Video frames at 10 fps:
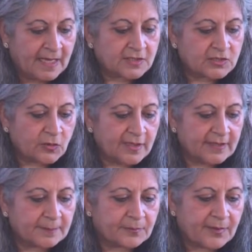
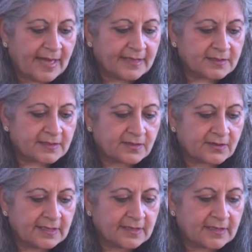showing a bright
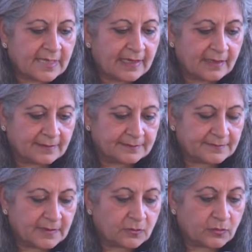green color,
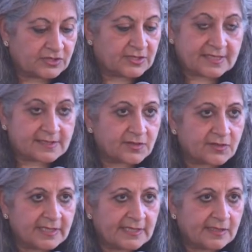which
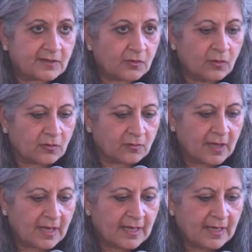doesn't really grow.
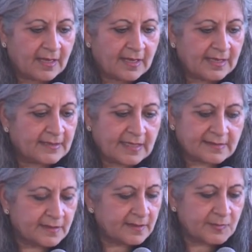It
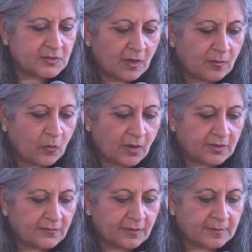doesn't absorb
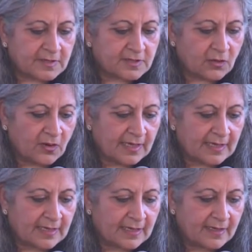water from the
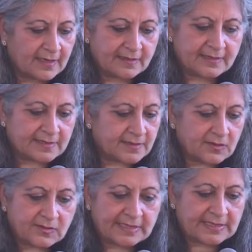soil. It
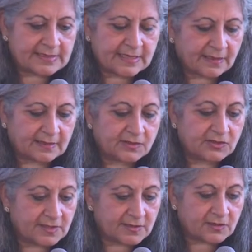doesn't really suck the
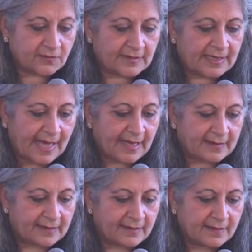gist of the
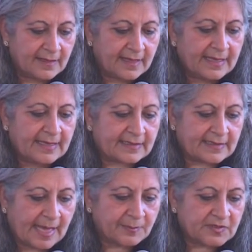land.
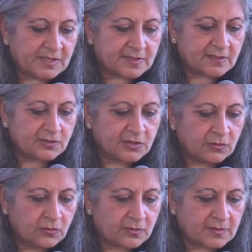It captures the
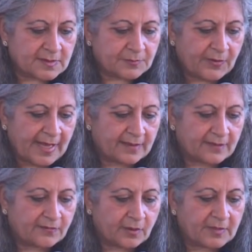dew
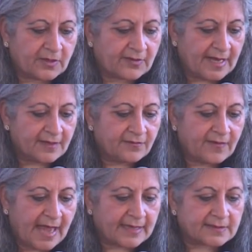spread from the red
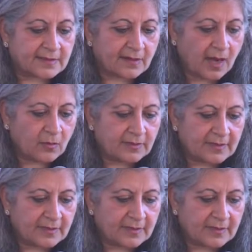flags around